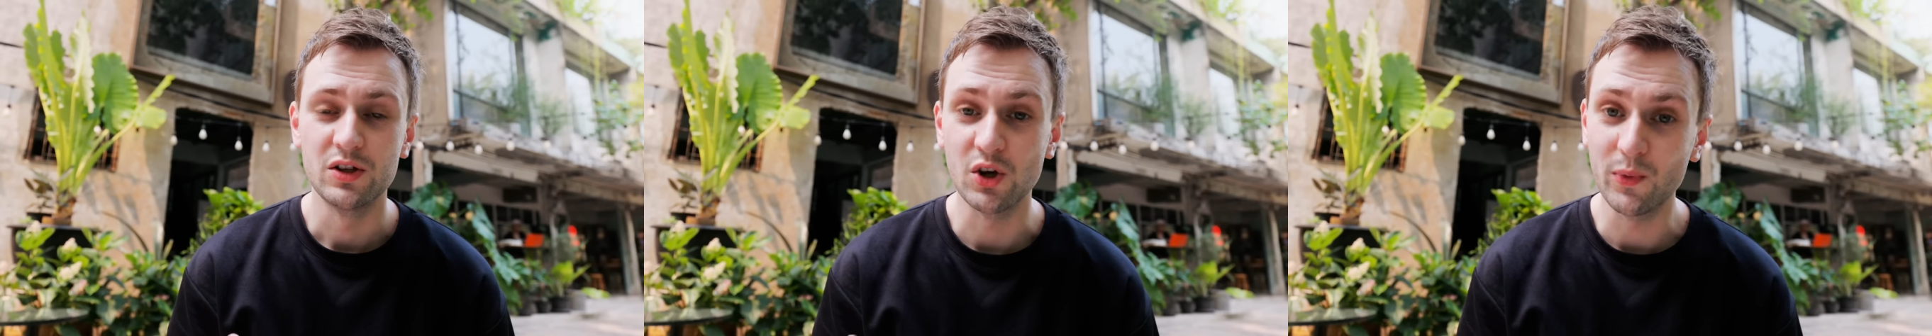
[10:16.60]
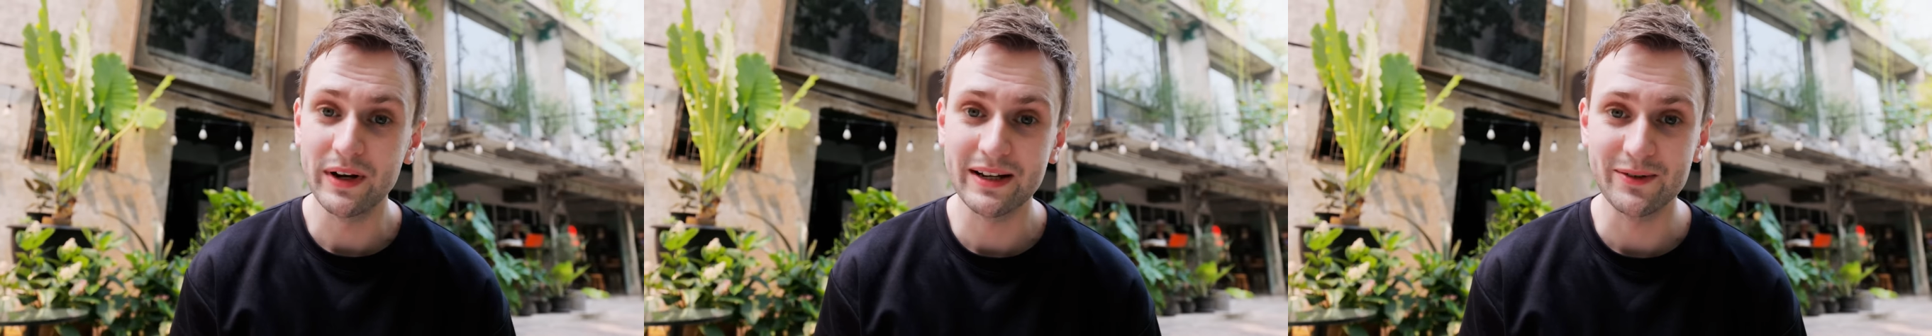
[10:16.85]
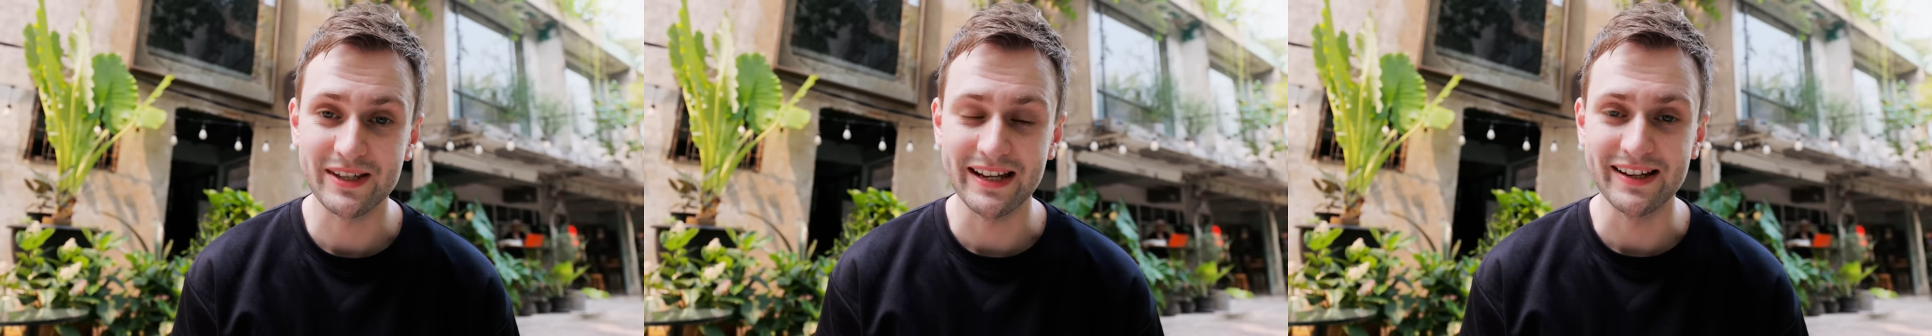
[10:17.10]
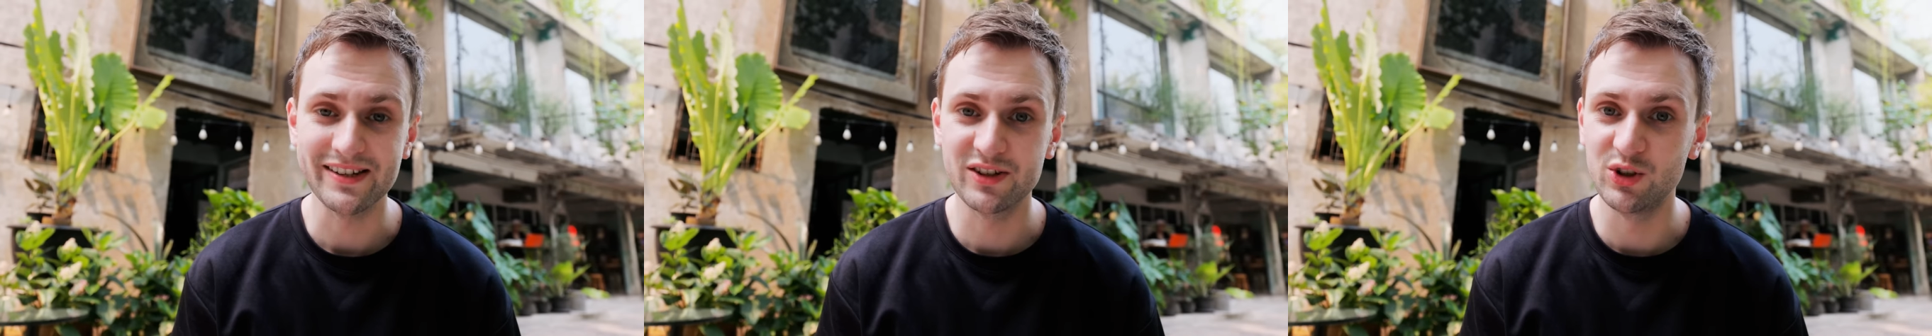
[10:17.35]
So I went
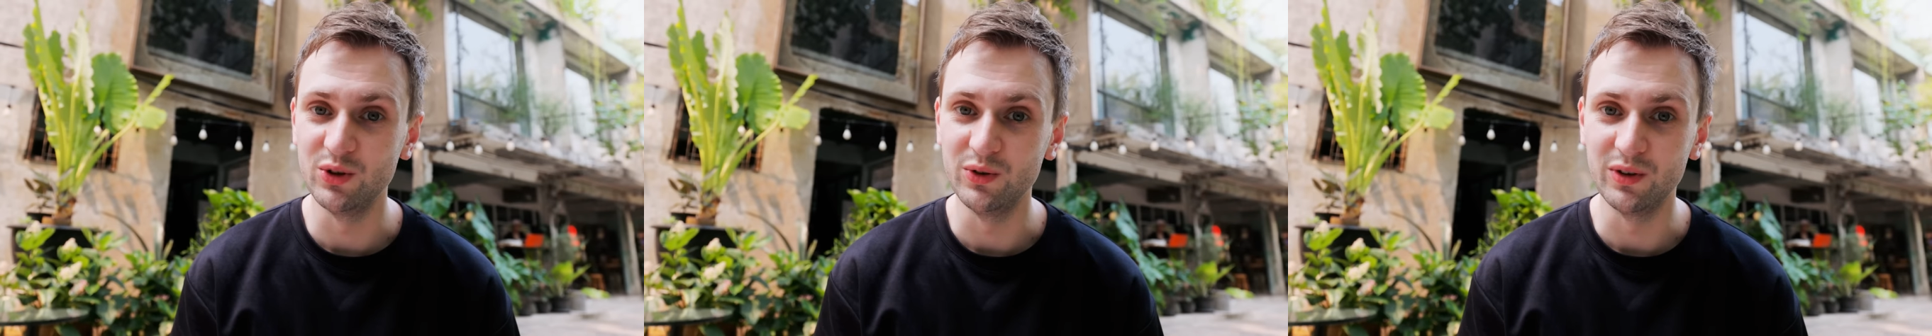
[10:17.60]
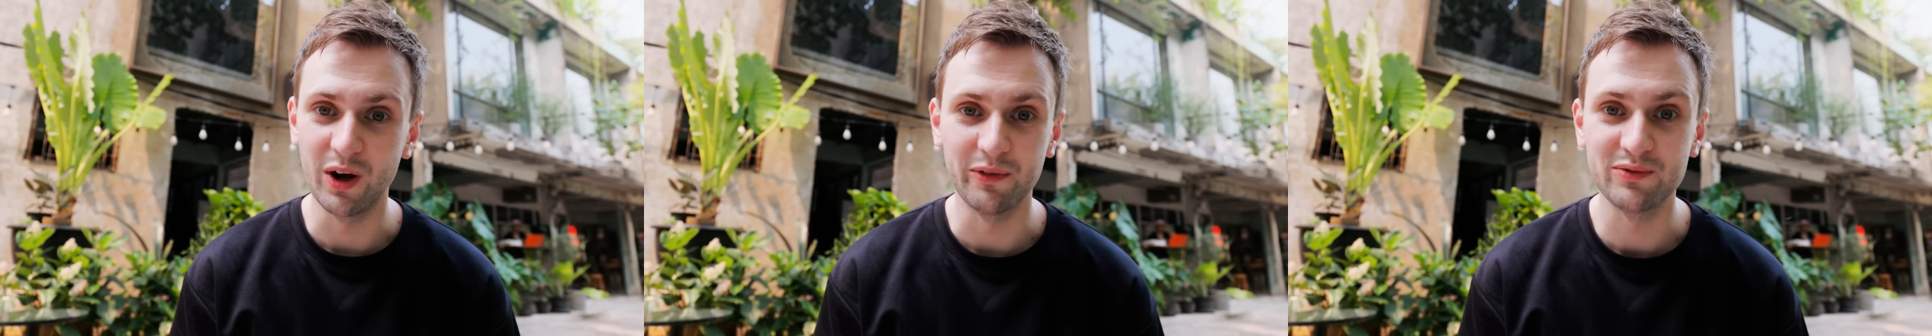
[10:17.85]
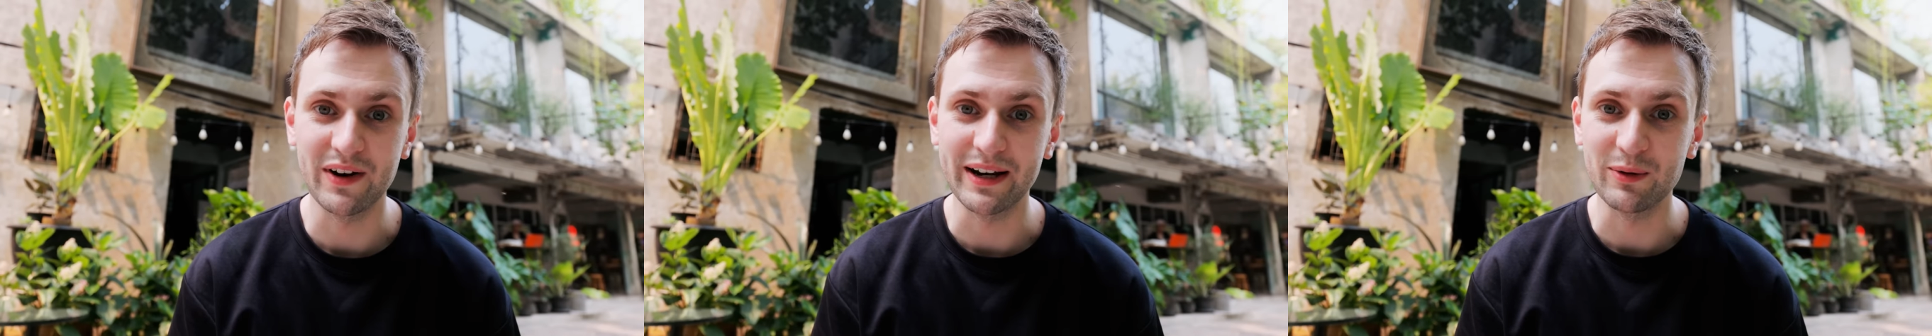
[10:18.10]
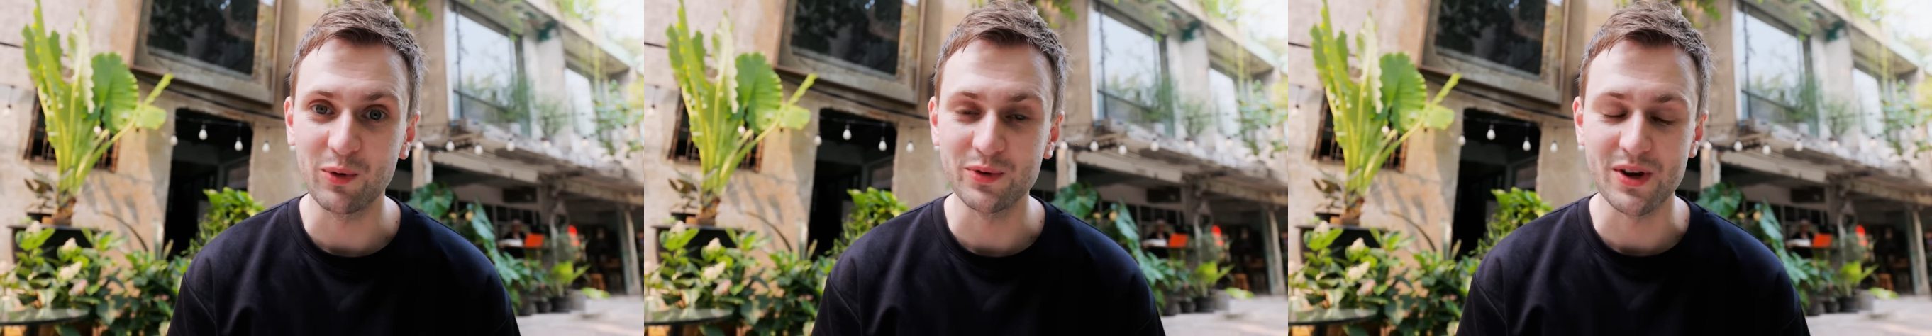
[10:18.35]
downstairs to go and find
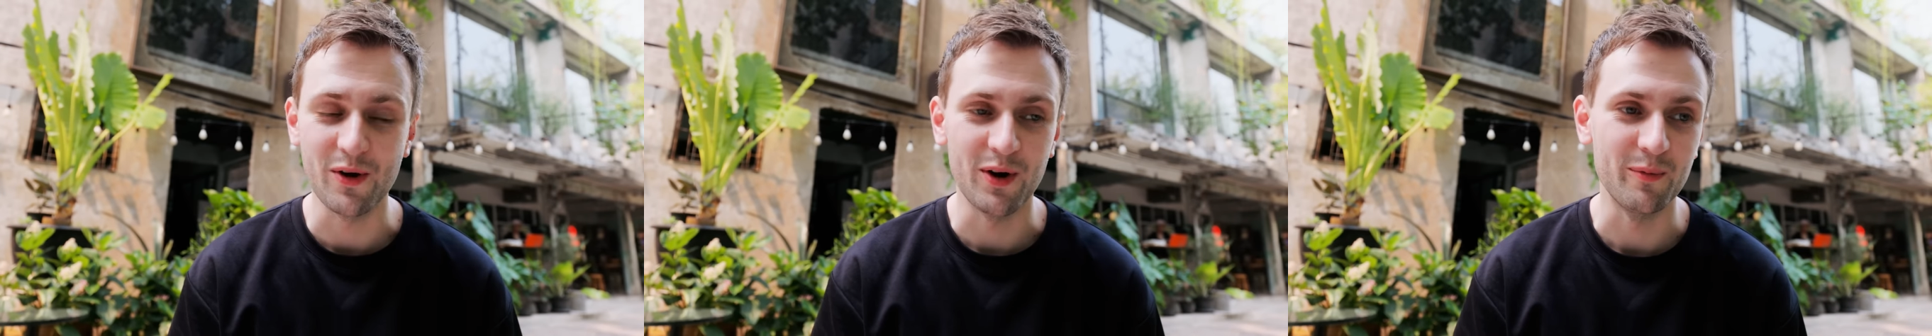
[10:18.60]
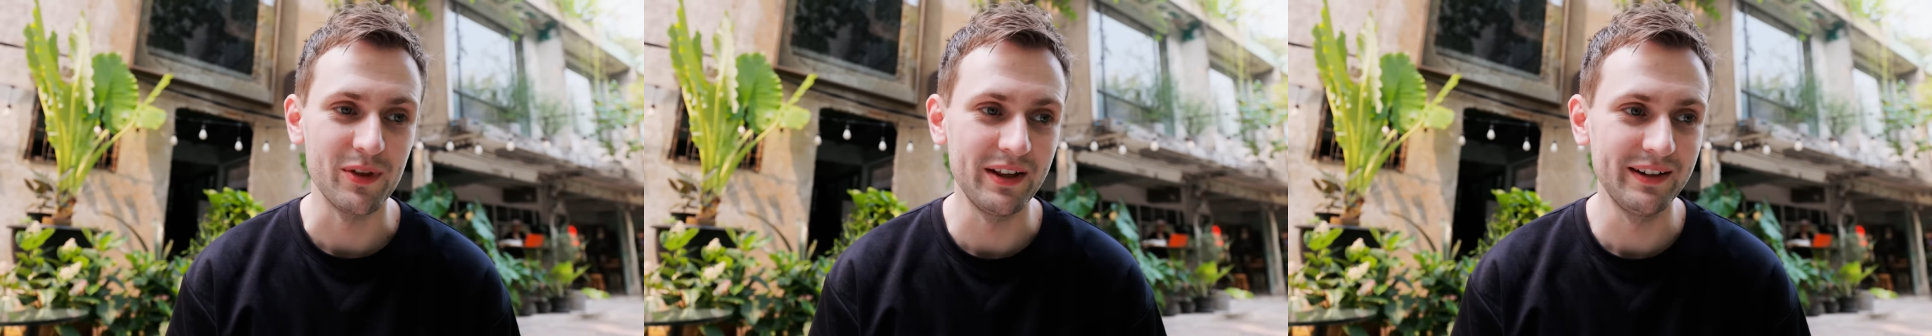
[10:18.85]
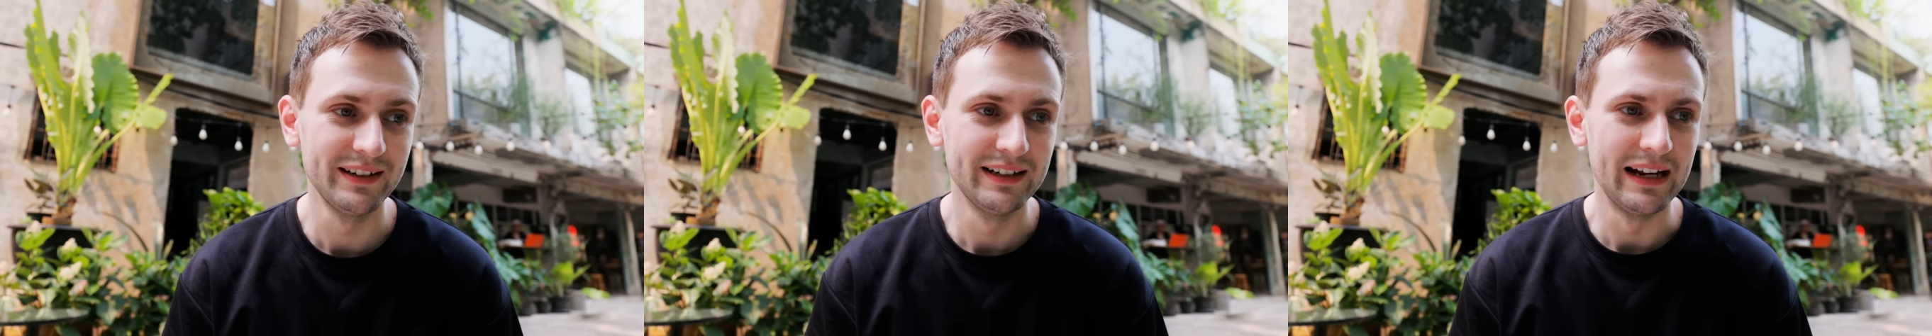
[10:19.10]
out what was going on with it,